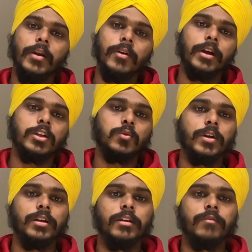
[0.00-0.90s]

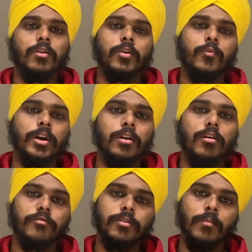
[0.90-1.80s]
areas where they've got
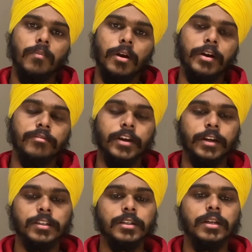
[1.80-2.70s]
rid of the blur
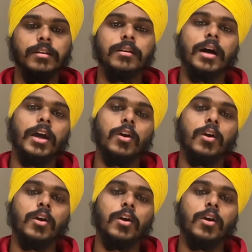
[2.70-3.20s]
effect in